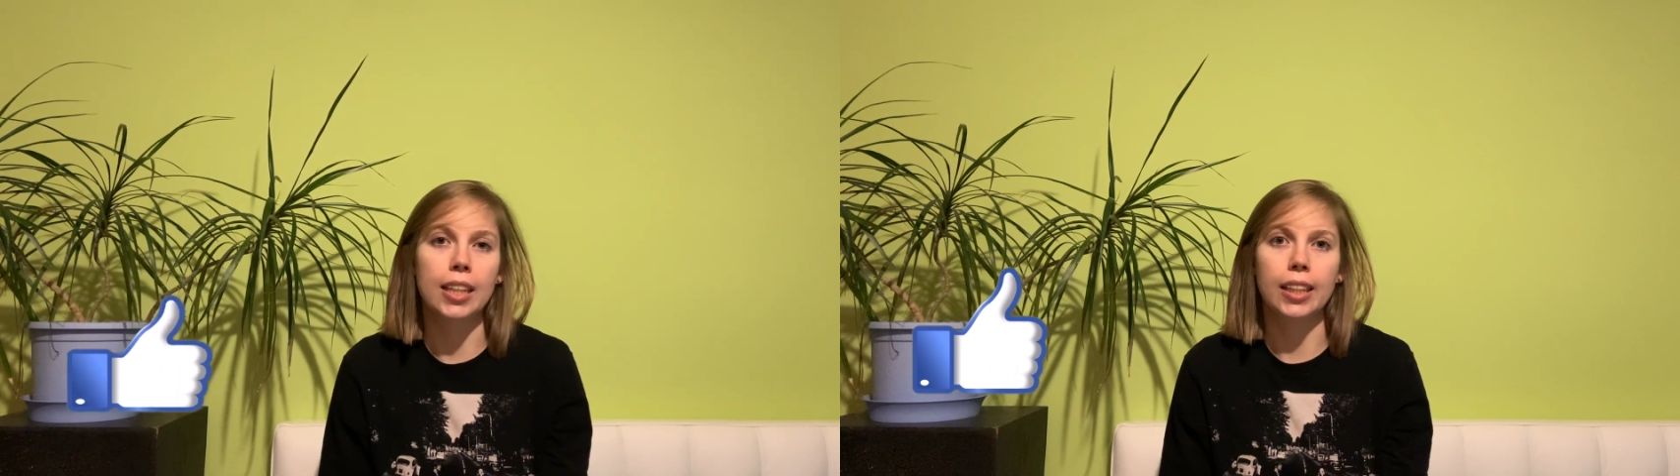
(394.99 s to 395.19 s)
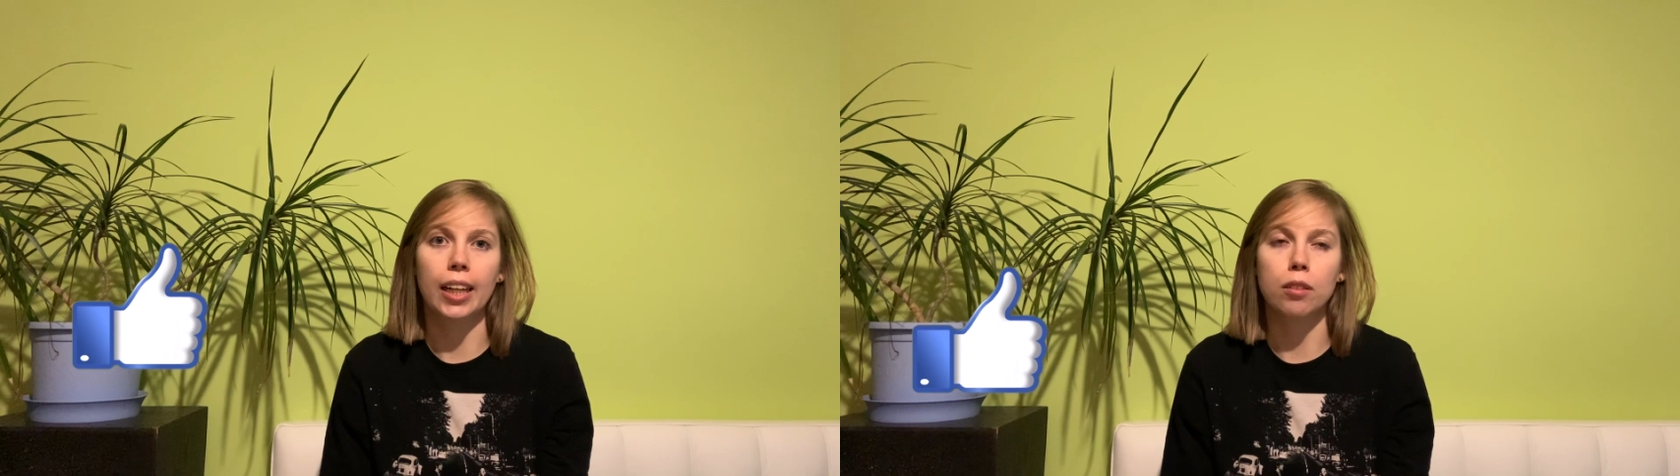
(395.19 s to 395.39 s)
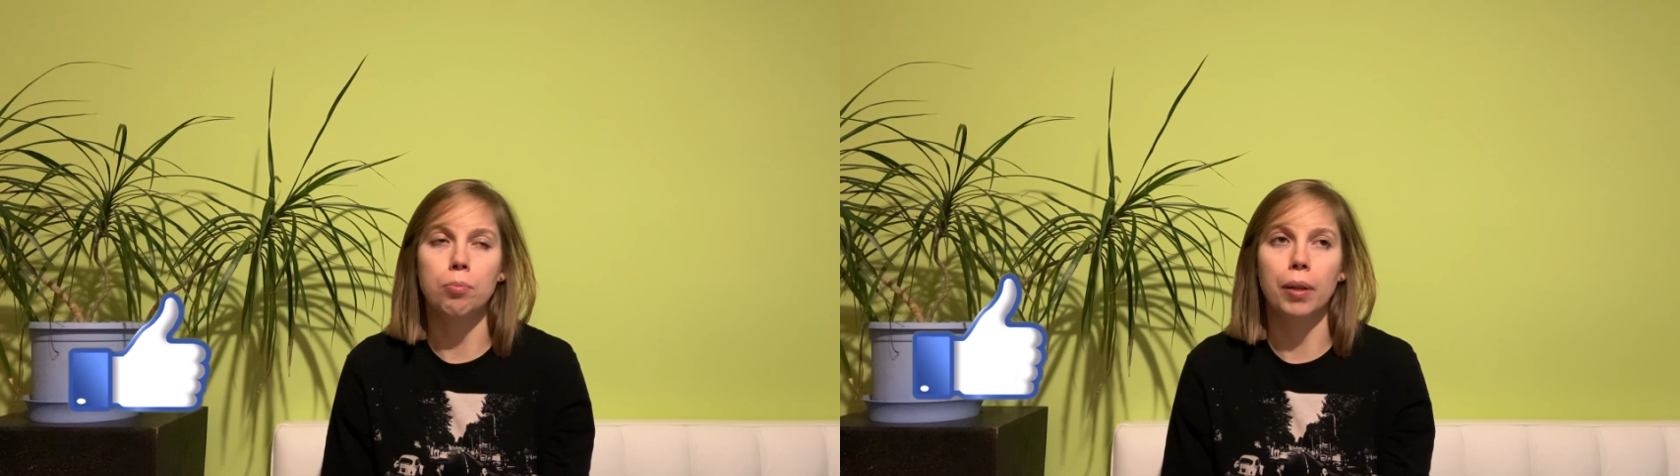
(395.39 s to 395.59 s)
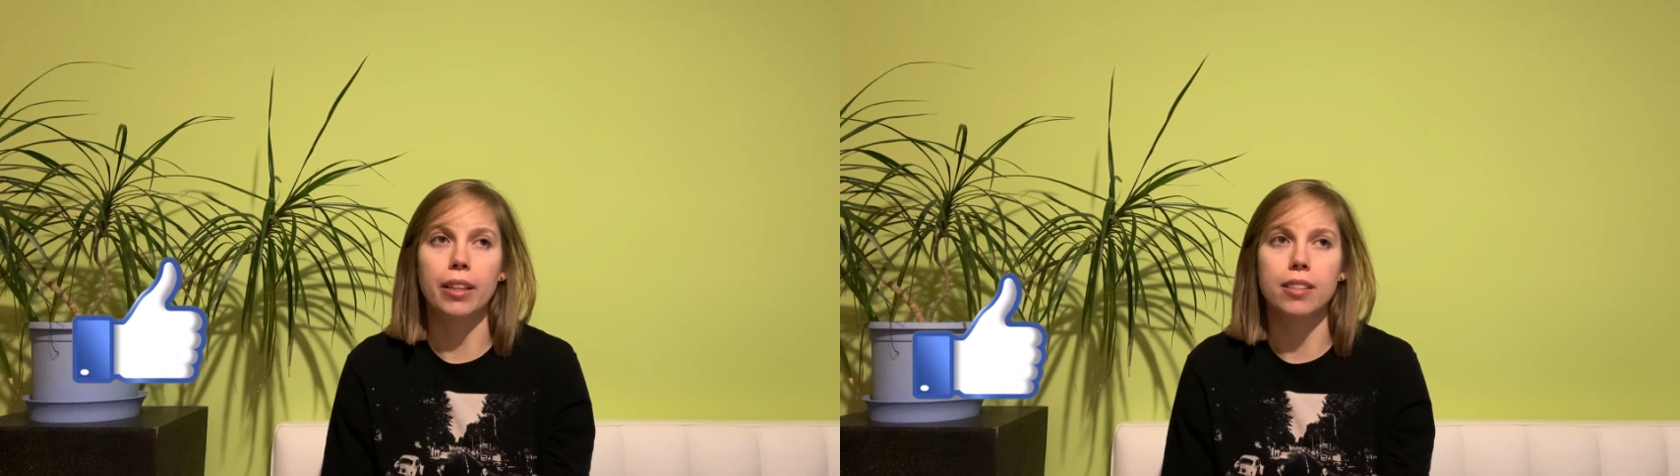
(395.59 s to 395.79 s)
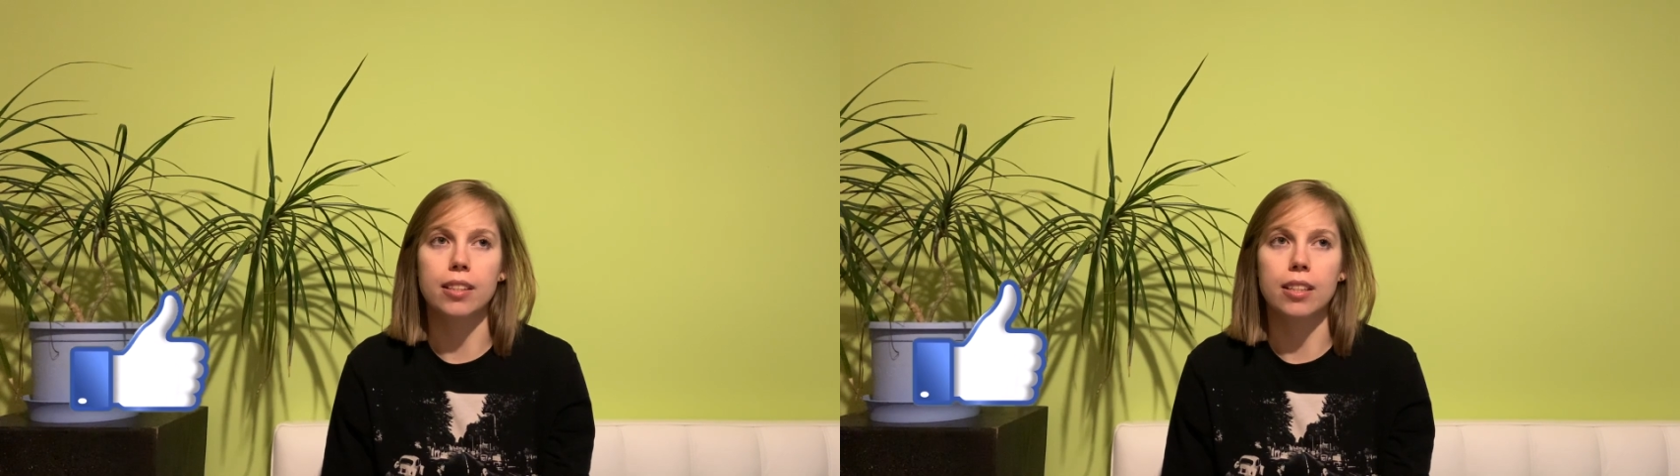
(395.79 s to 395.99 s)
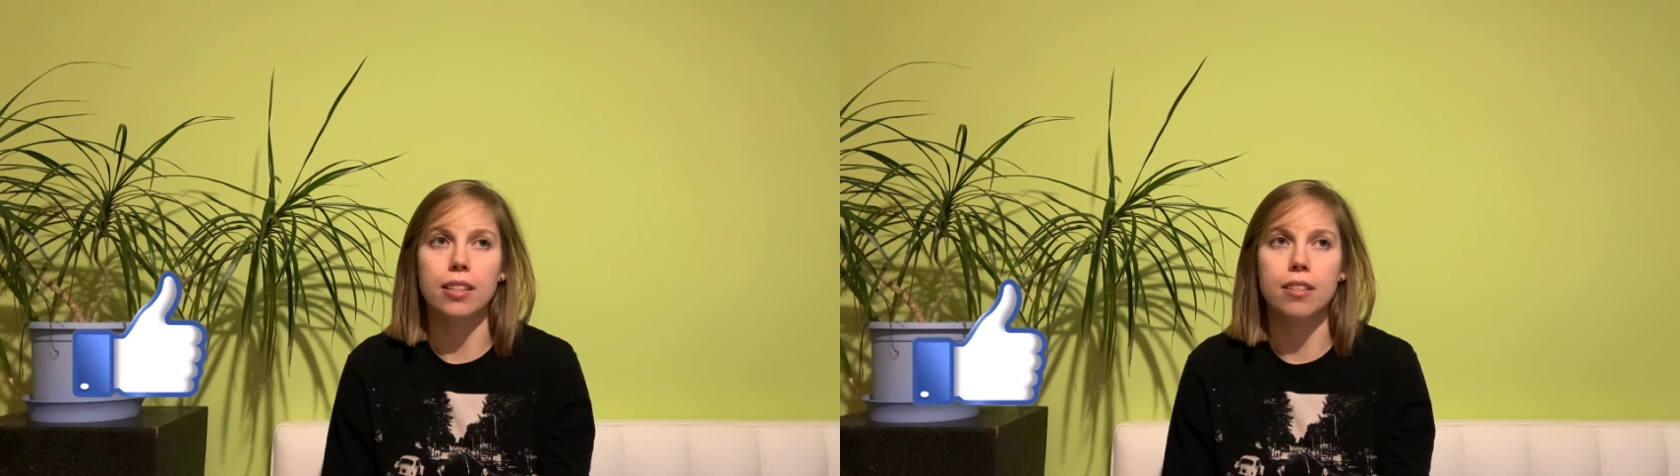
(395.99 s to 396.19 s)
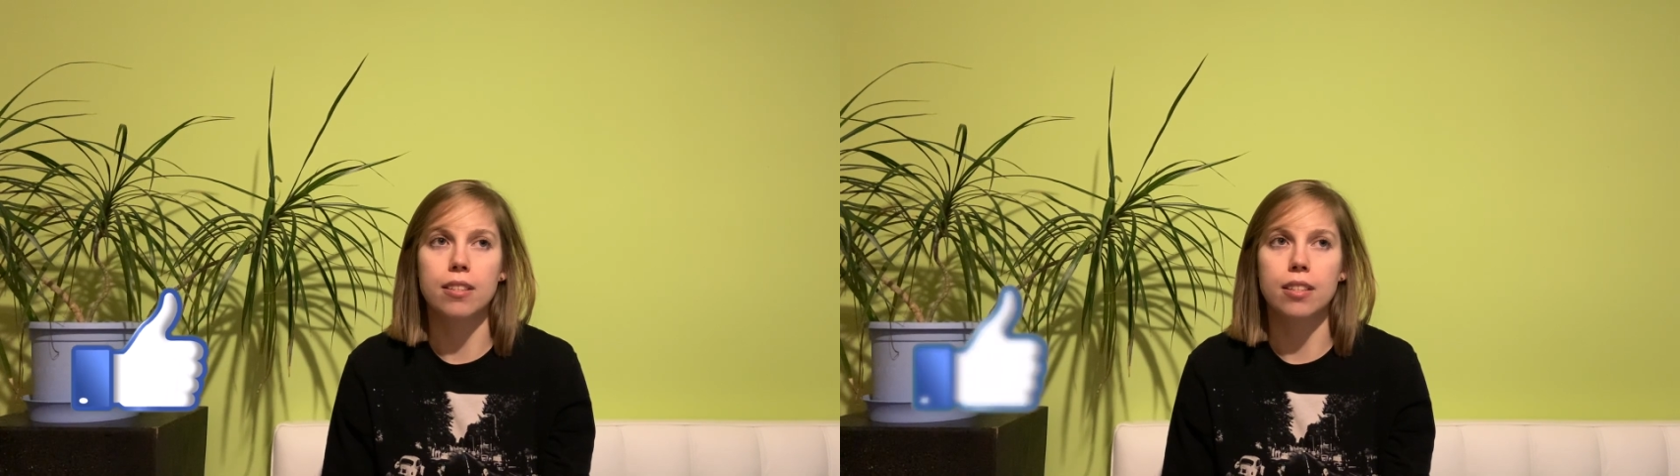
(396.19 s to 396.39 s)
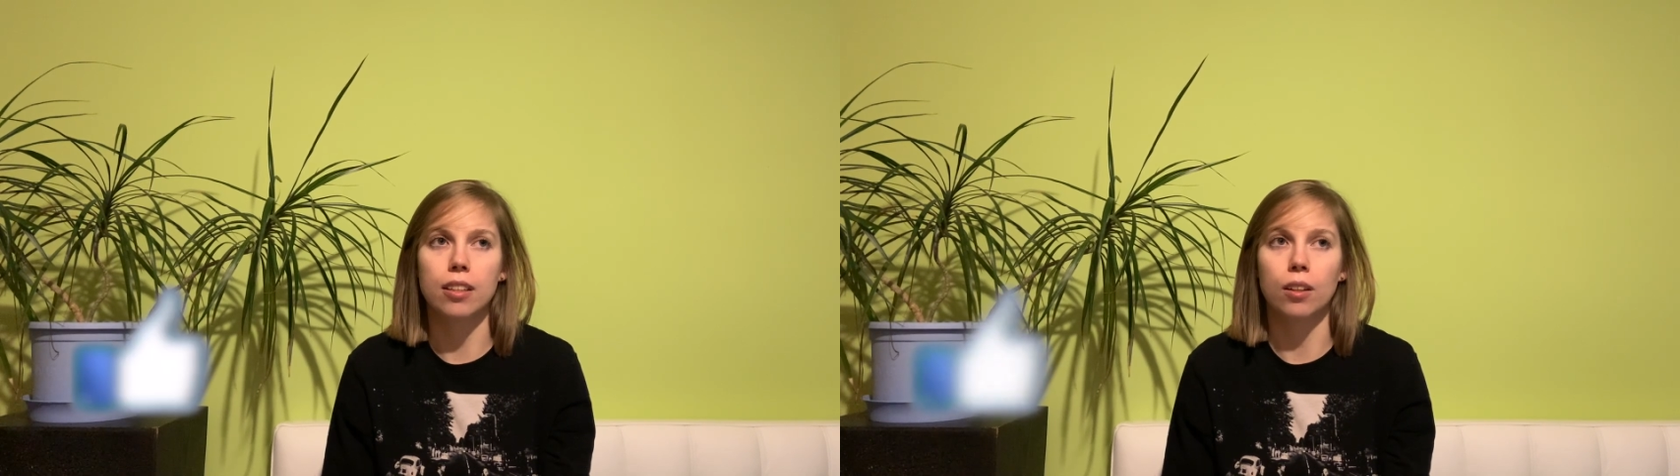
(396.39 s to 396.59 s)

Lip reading: in other places,